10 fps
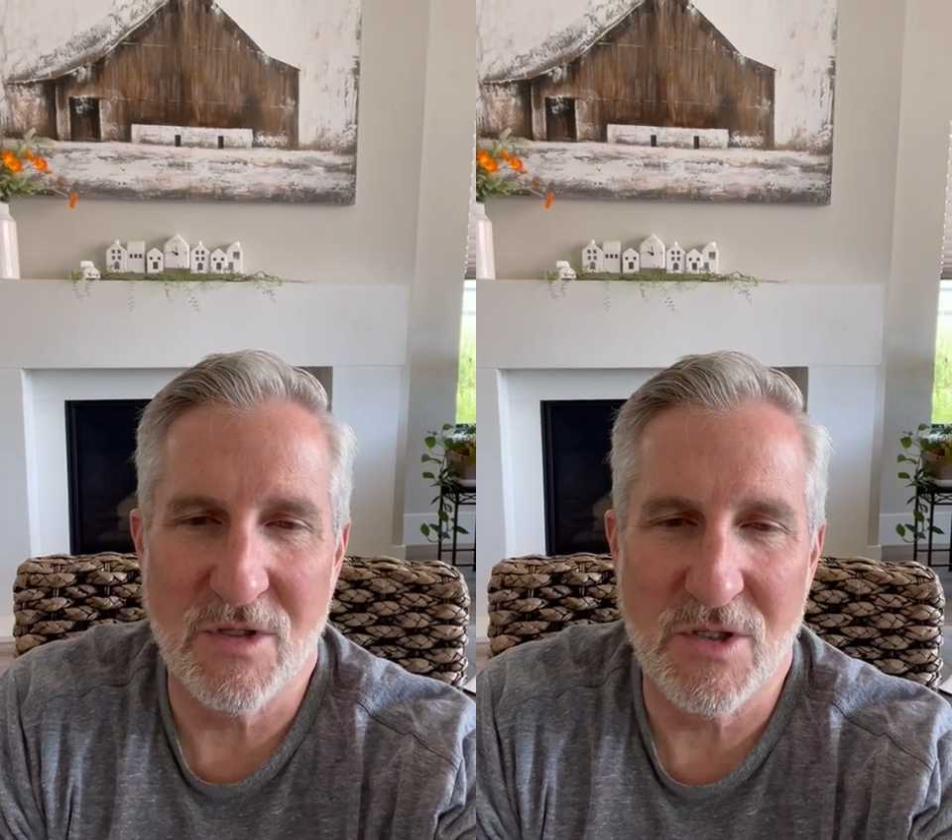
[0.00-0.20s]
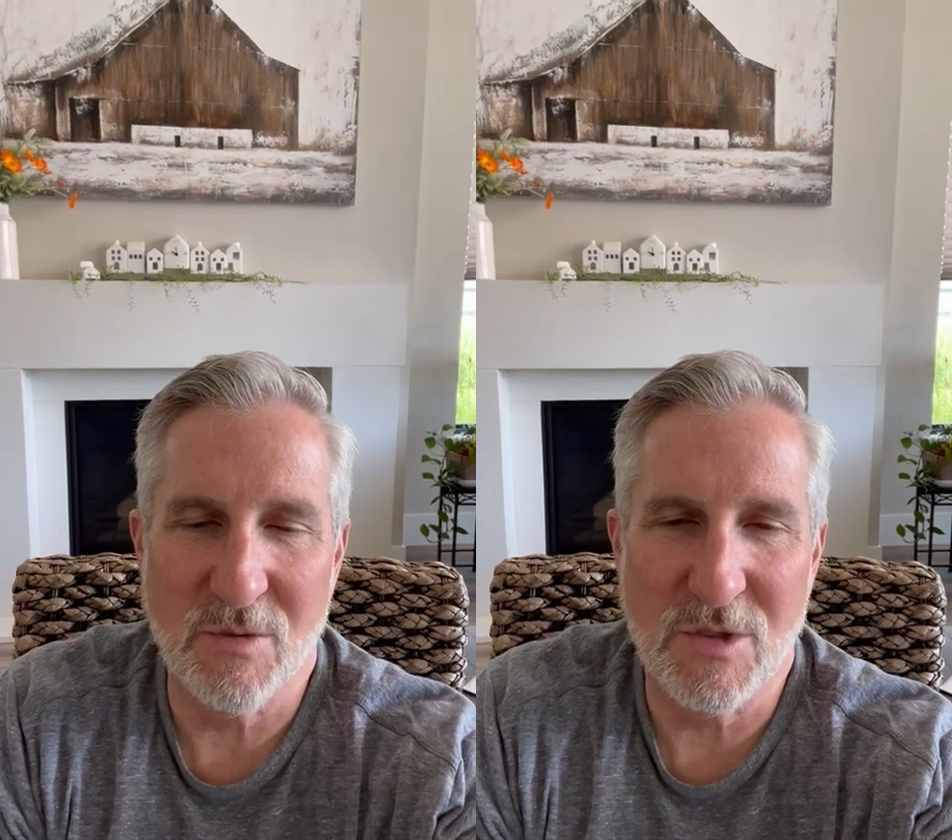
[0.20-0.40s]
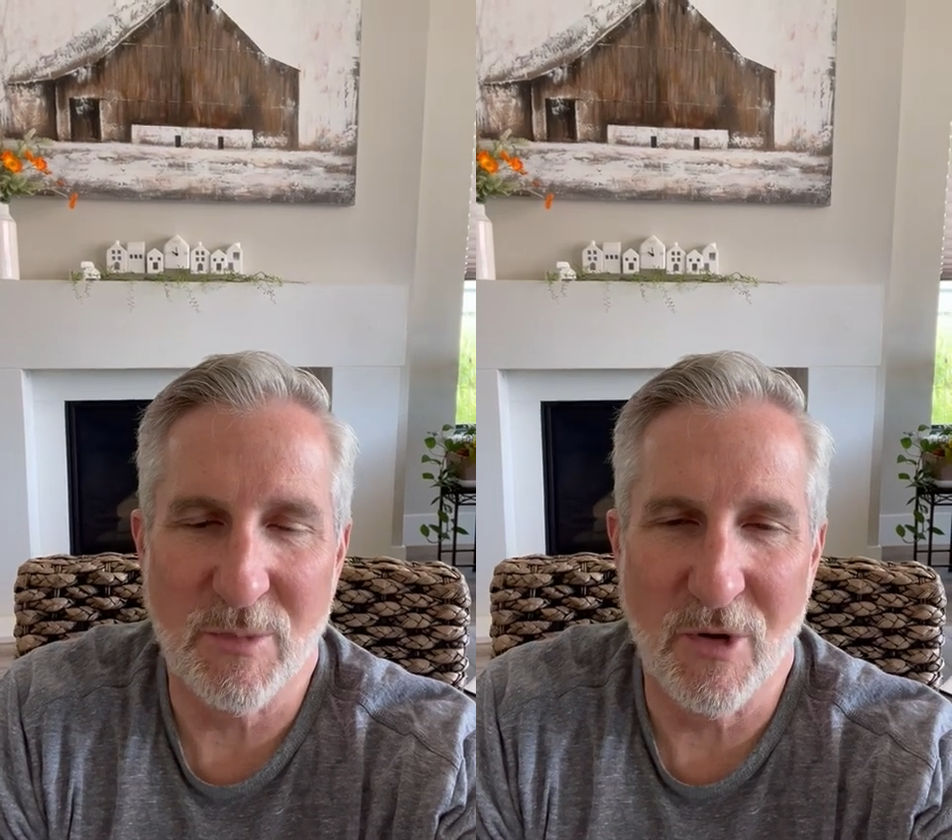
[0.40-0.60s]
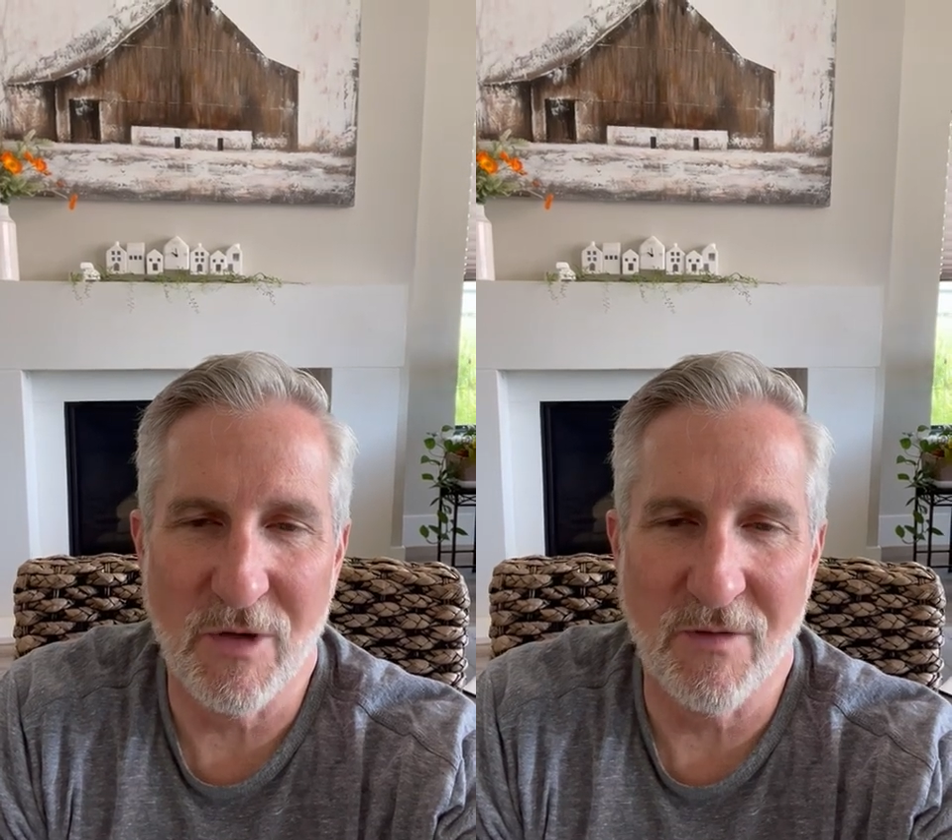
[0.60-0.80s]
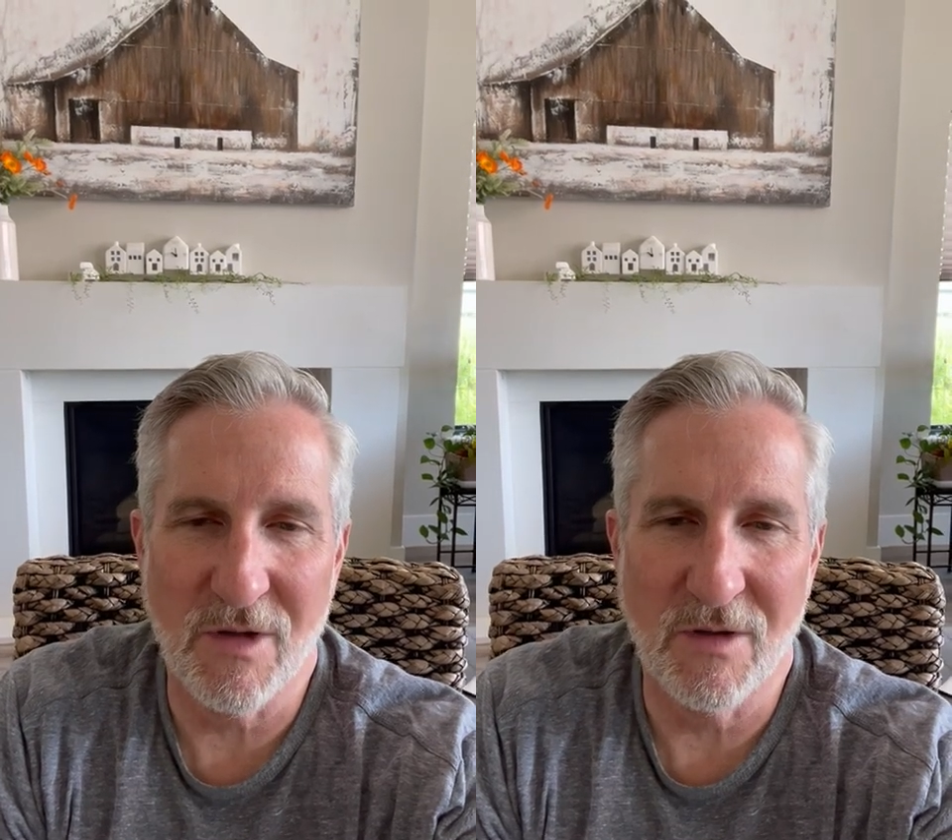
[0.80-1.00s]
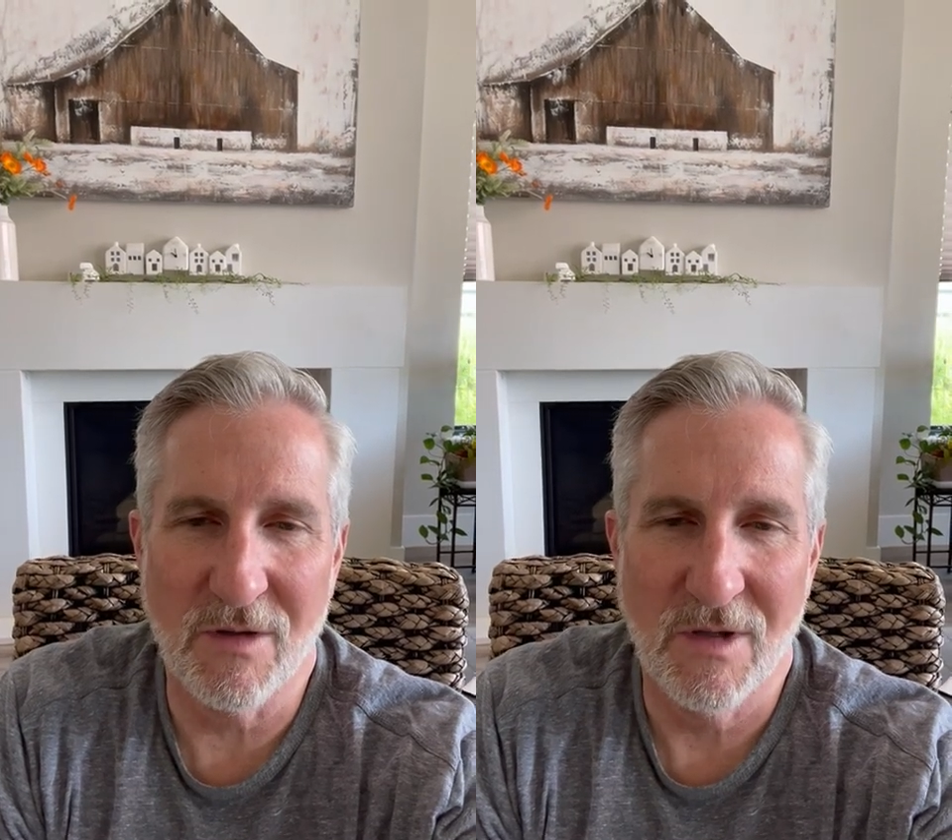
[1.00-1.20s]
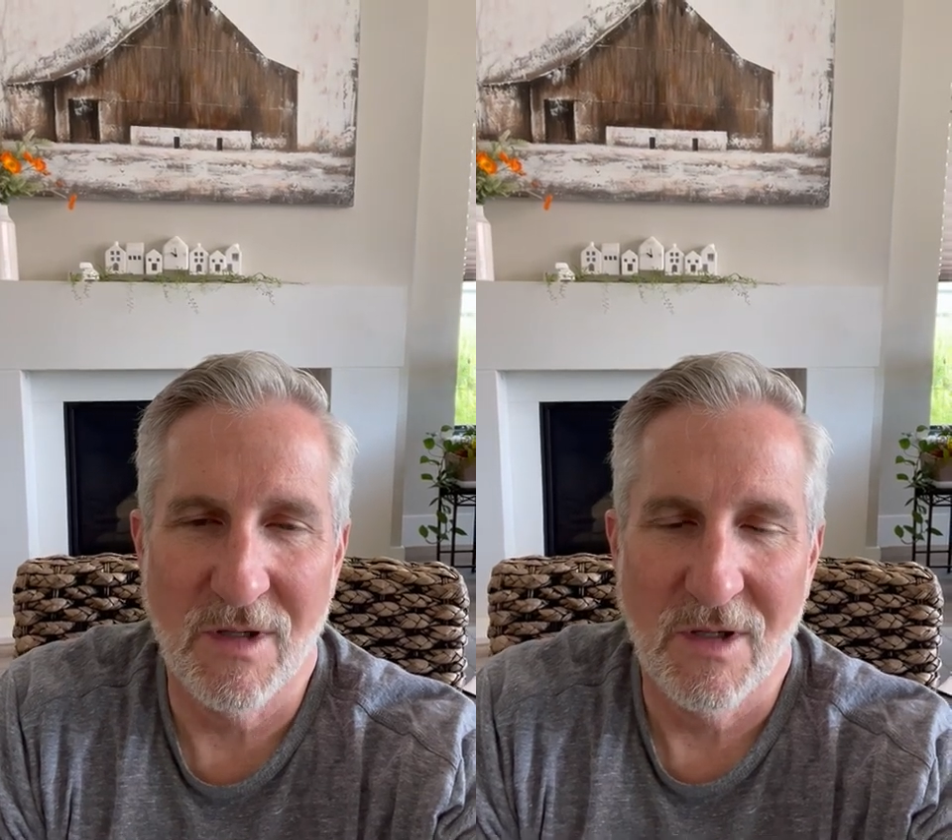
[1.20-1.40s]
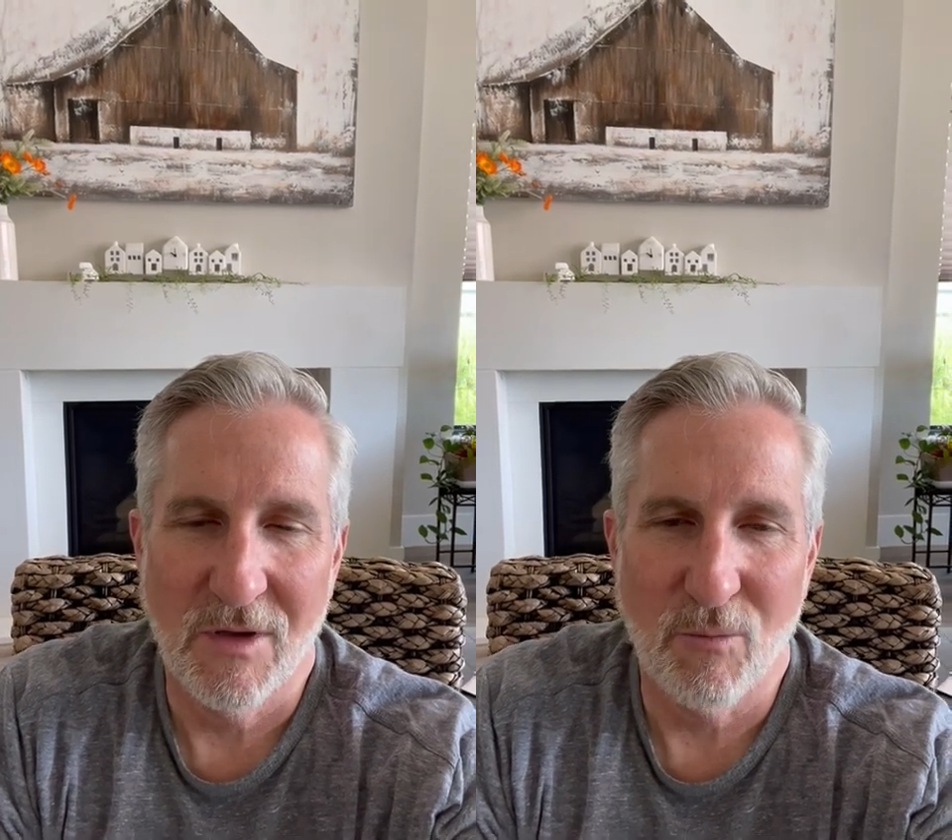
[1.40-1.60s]
She was a part of a
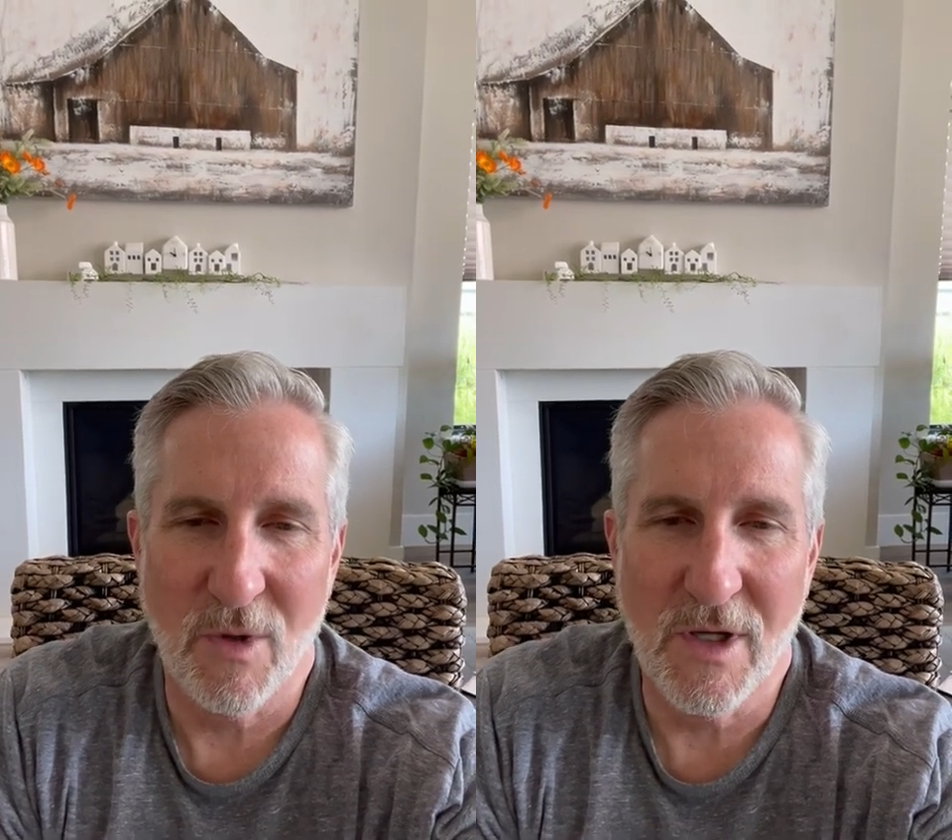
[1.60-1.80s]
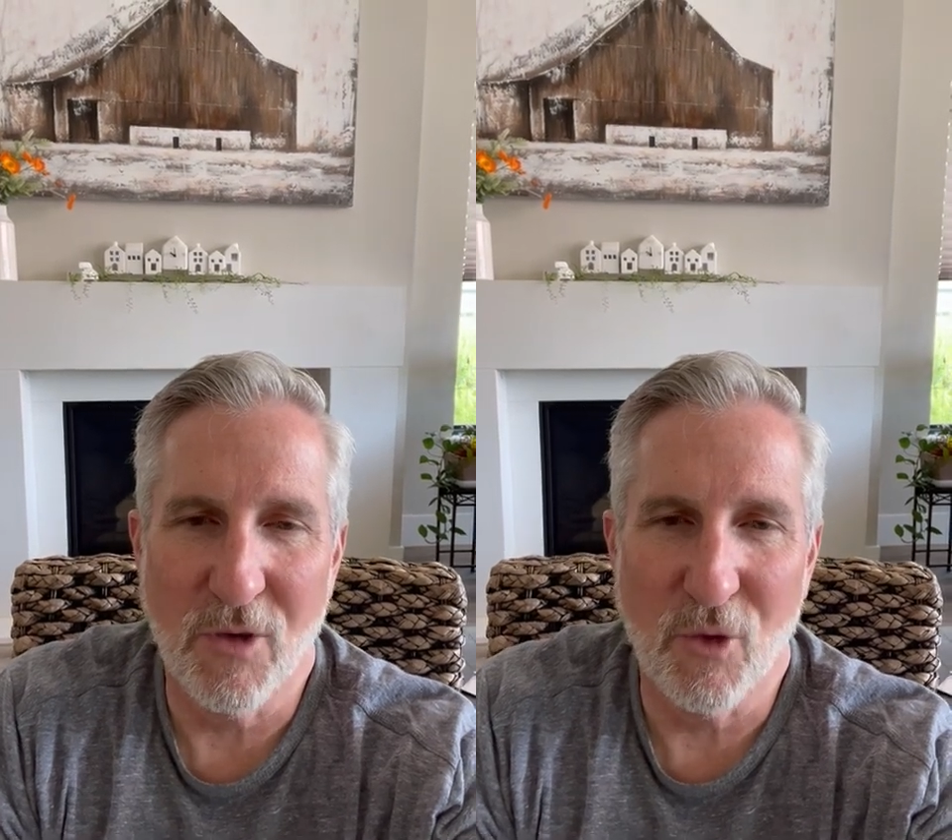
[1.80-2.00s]
running